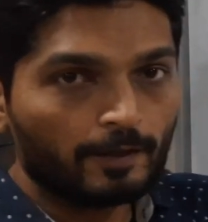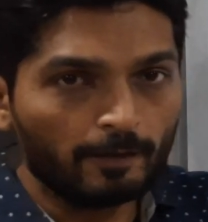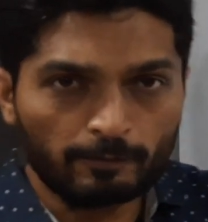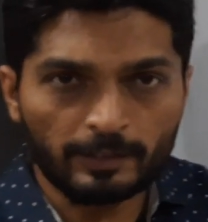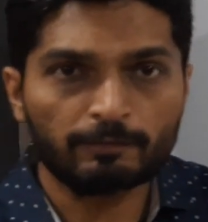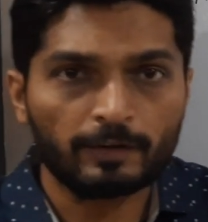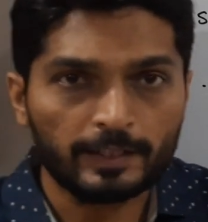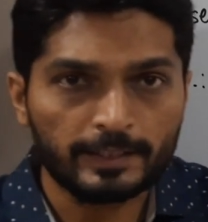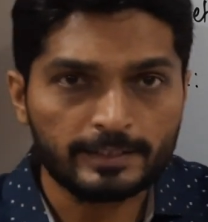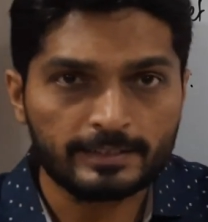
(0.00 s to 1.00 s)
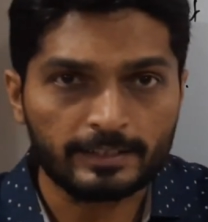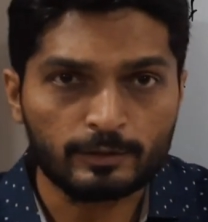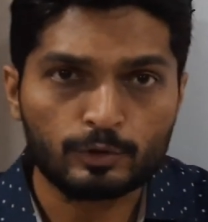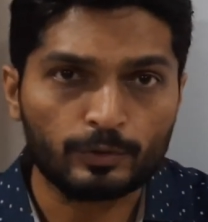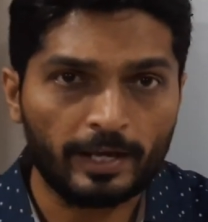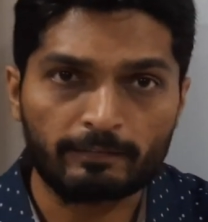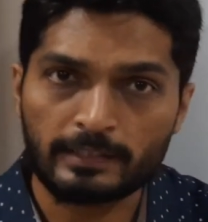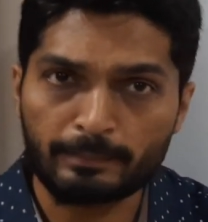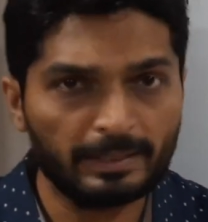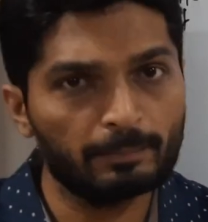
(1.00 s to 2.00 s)
Every infinite set should have a
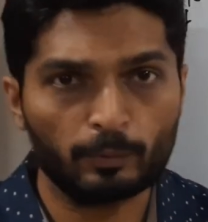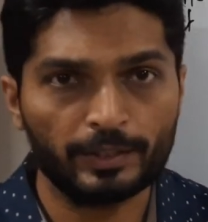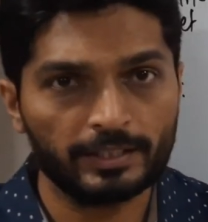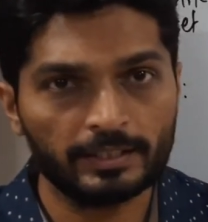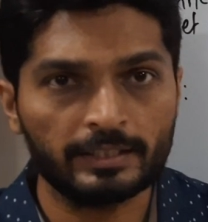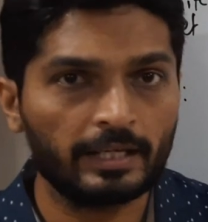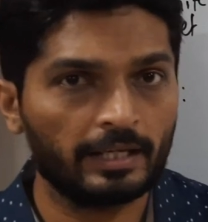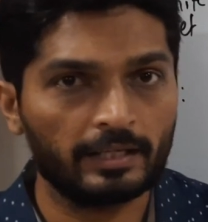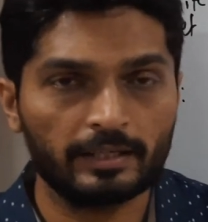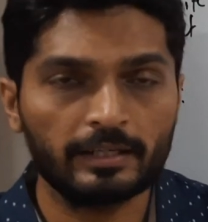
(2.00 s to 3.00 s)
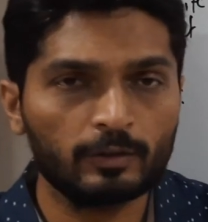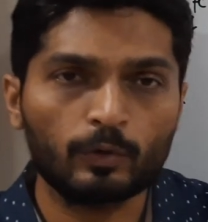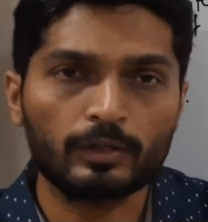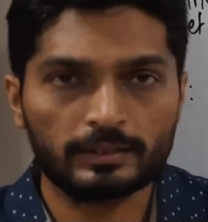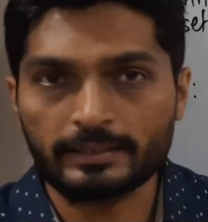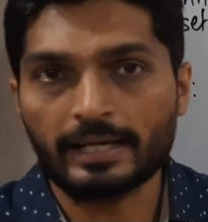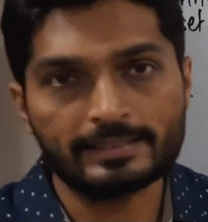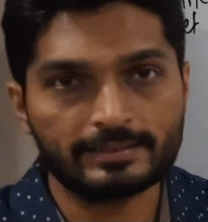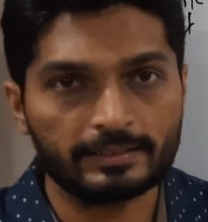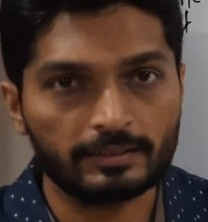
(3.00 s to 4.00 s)
limit point in A, or in that
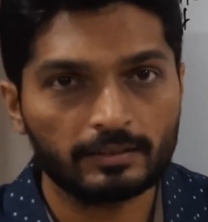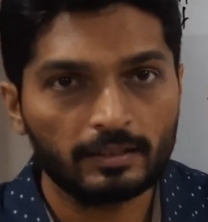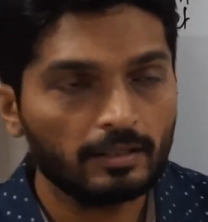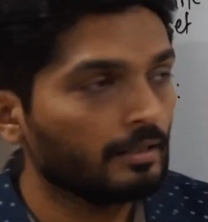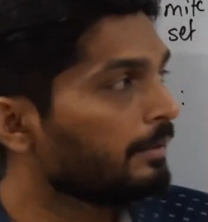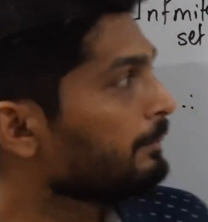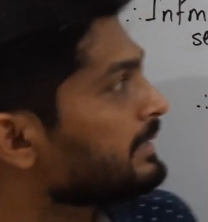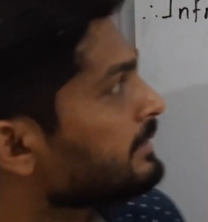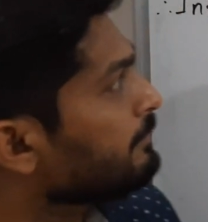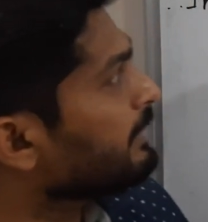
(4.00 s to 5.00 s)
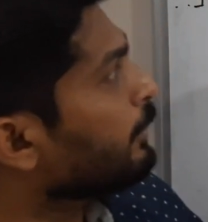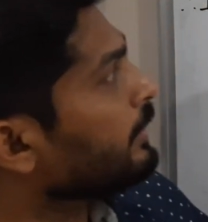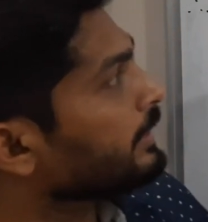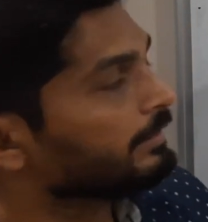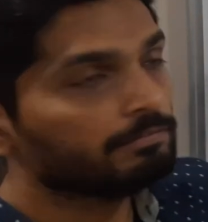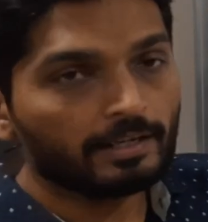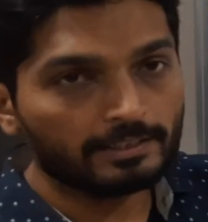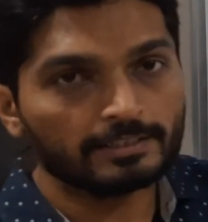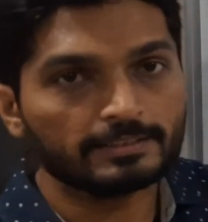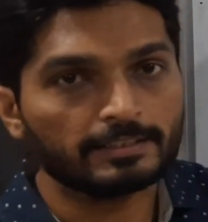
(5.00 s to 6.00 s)
set. But see, we got an
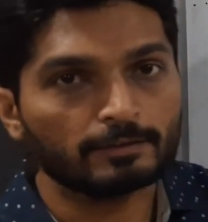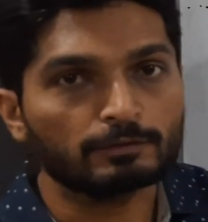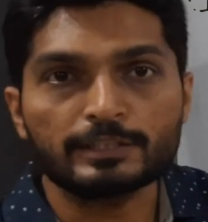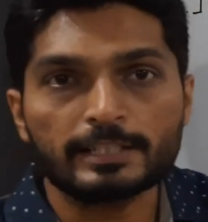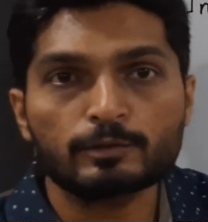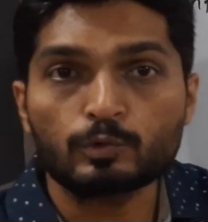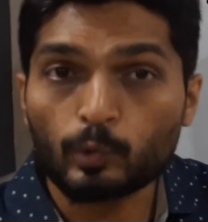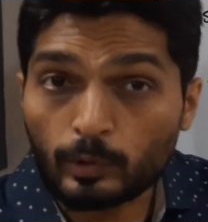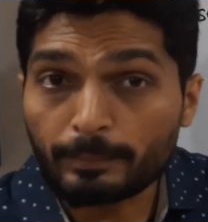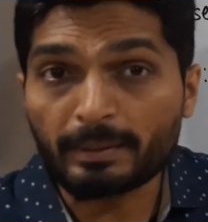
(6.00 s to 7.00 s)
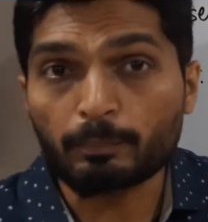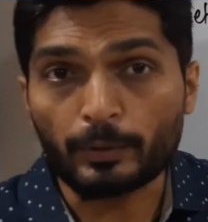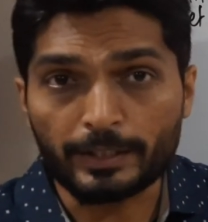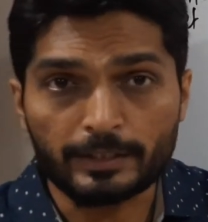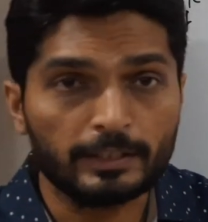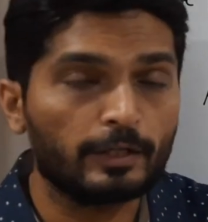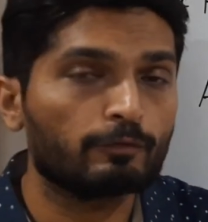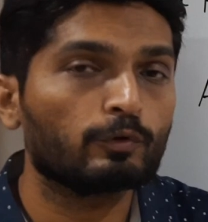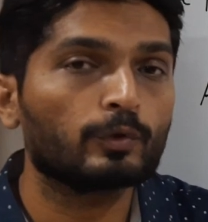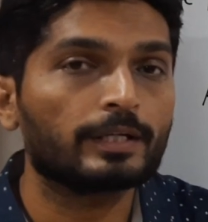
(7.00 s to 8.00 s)
infinite set which has no limit point in A.
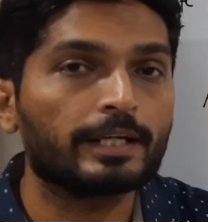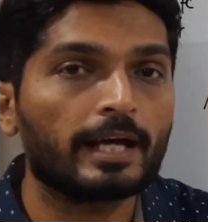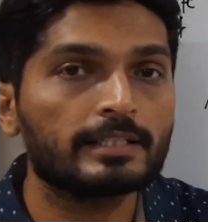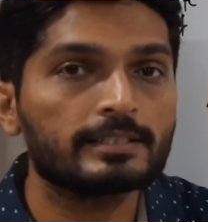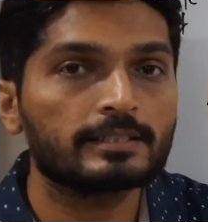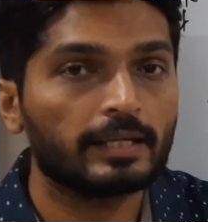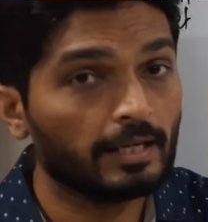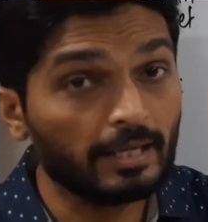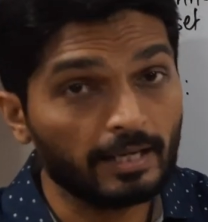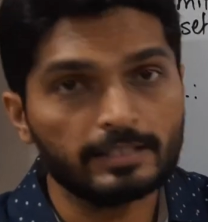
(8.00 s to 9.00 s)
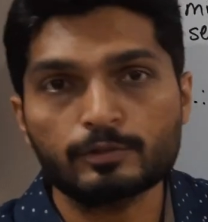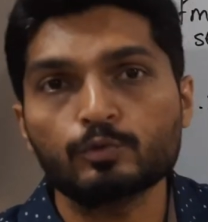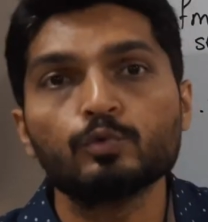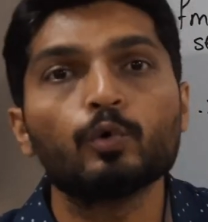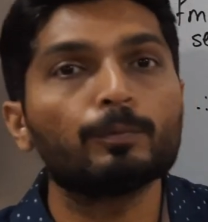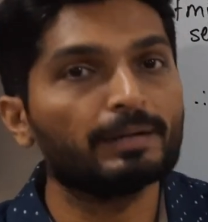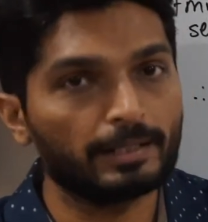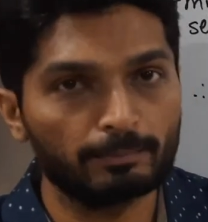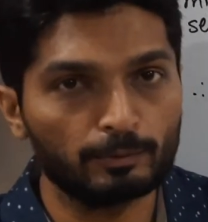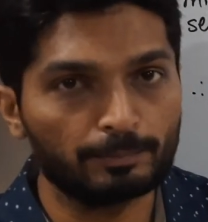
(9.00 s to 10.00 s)
Therefore, A has no
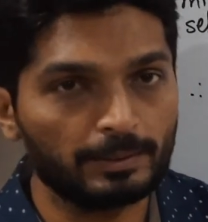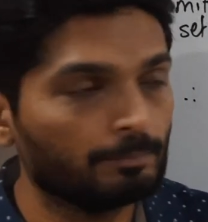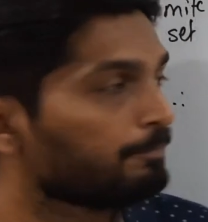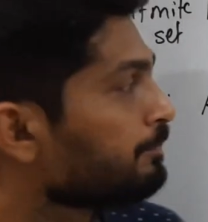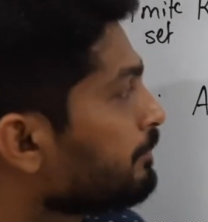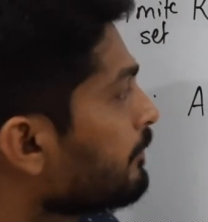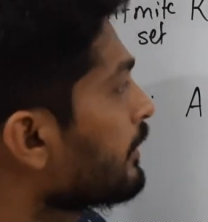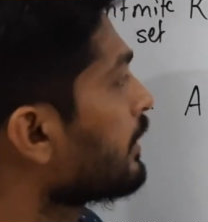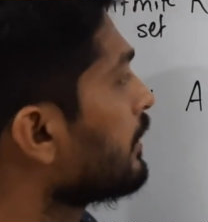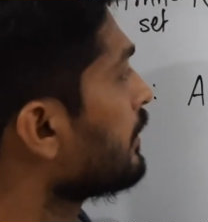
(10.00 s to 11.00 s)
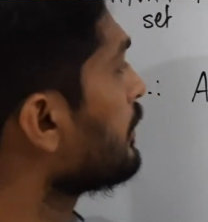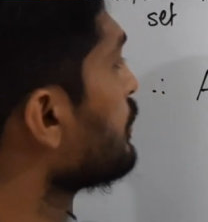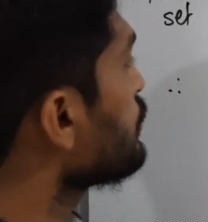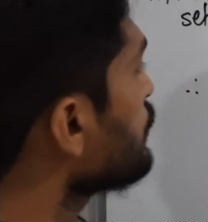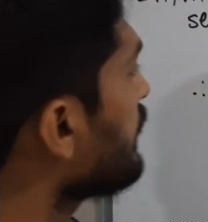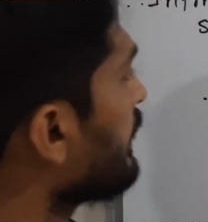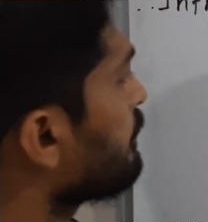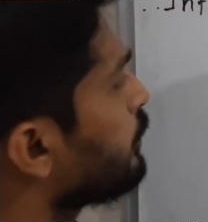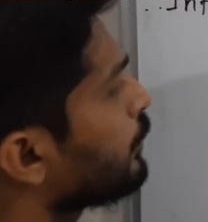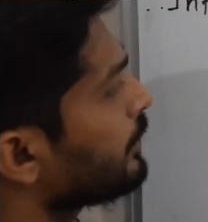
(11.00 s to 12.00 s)
BWP. So
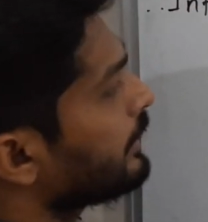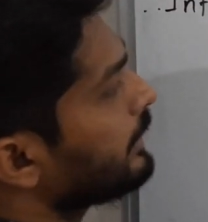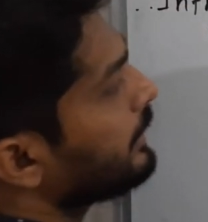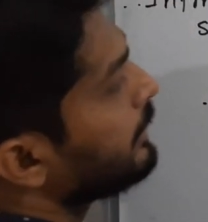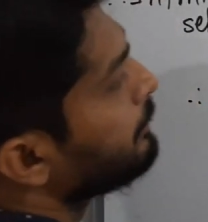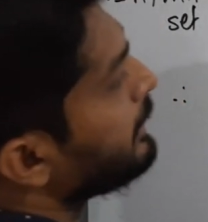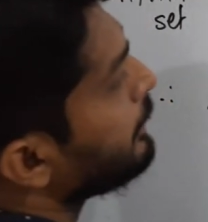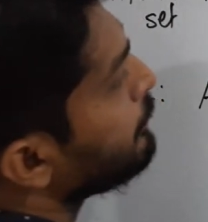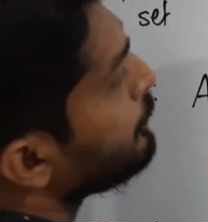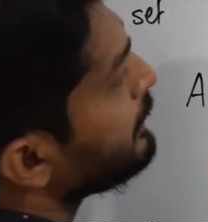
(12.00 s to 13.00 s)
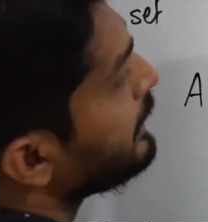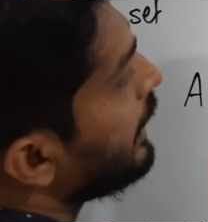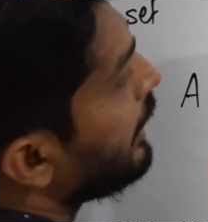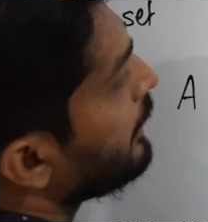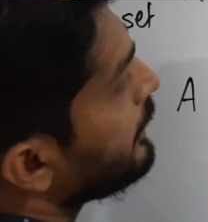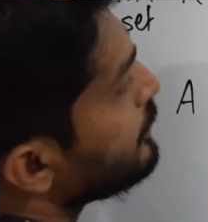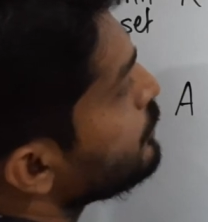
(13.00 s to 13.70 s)
therefore, BWP in RD.